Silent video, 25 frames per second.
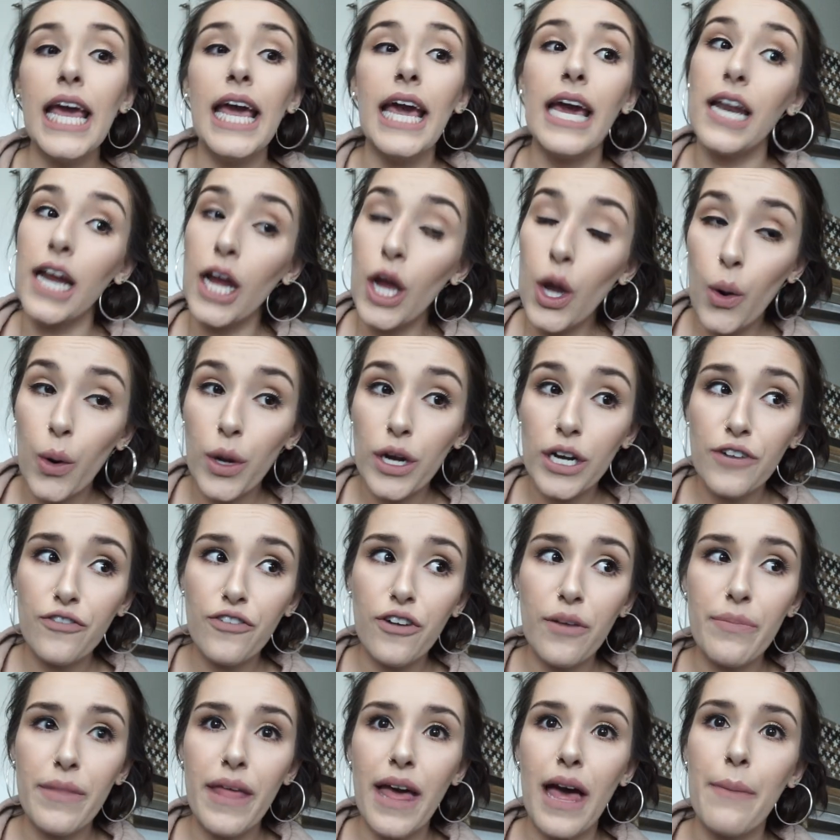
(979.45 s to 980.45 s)
And I ordered
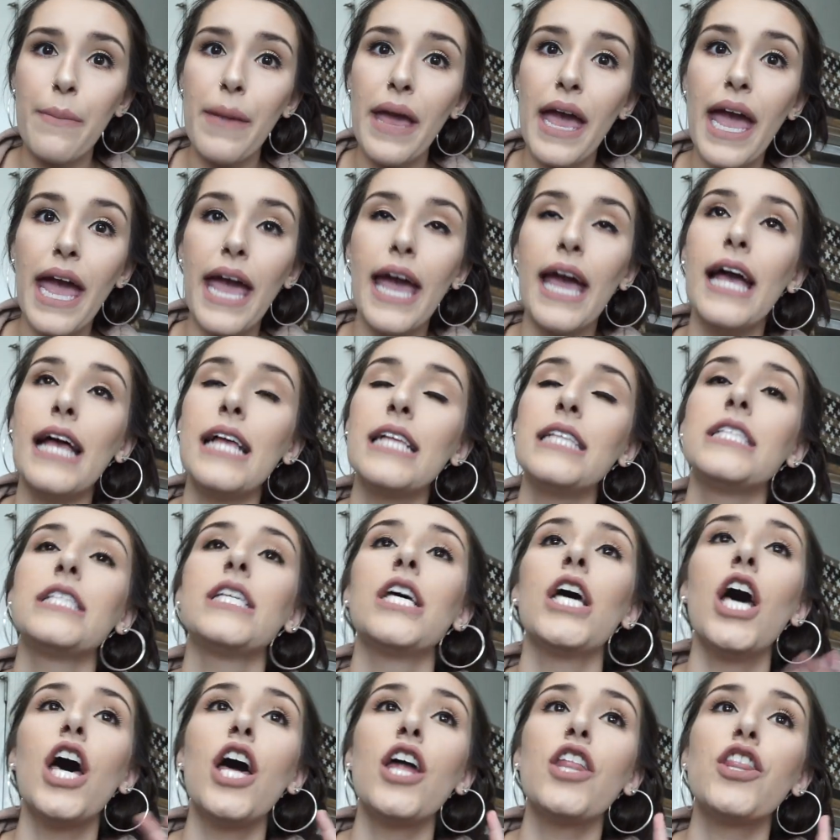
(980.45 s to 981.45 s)
from them and
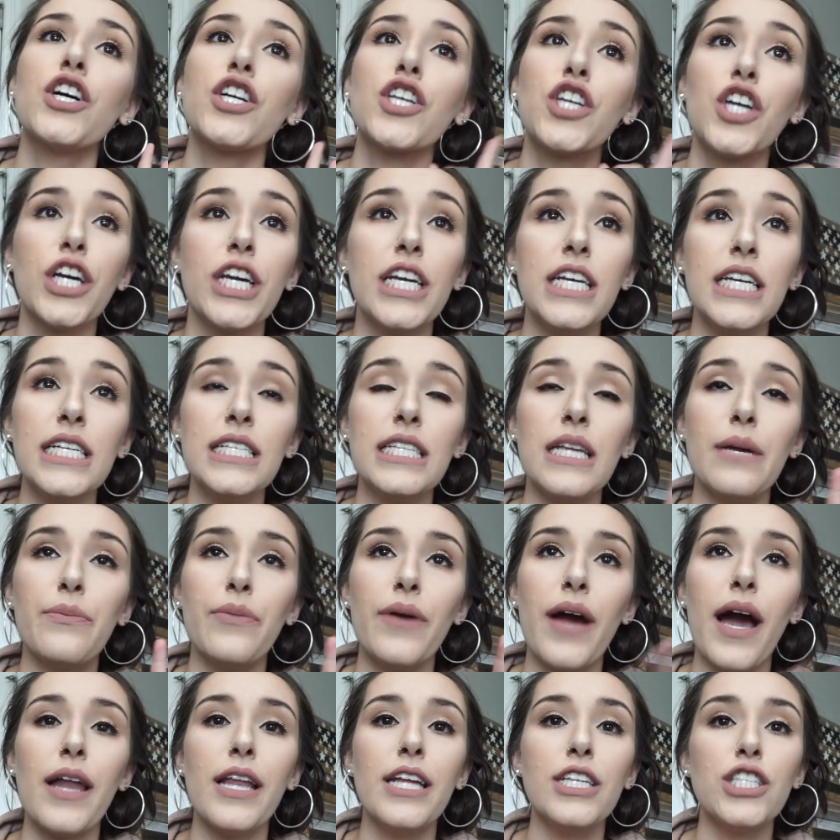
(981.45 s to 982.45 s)
the cookies and
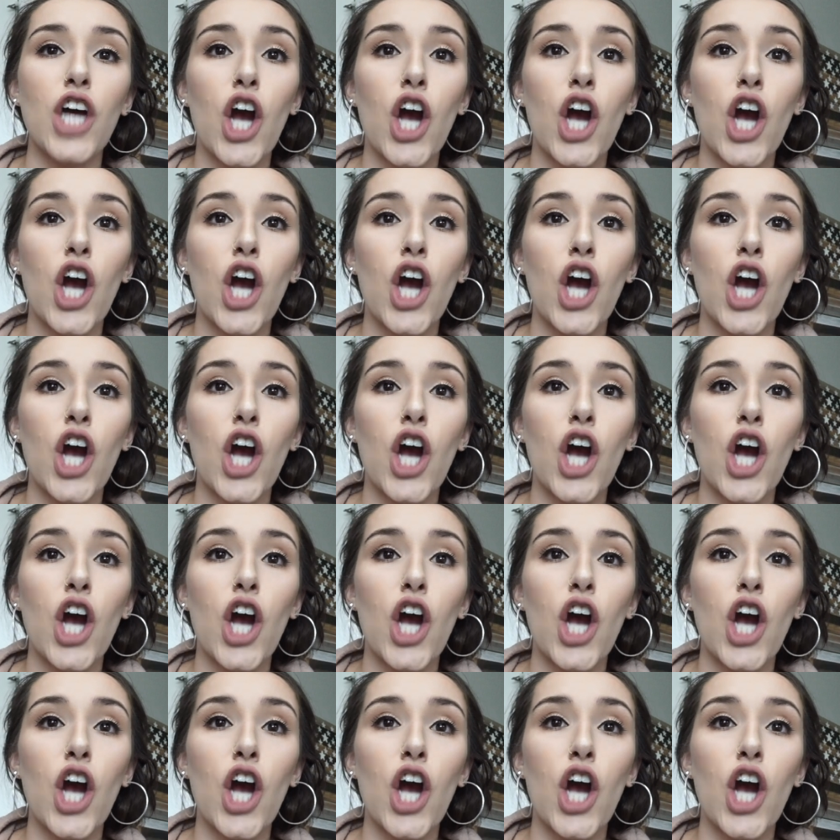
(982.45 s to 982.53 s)
brownies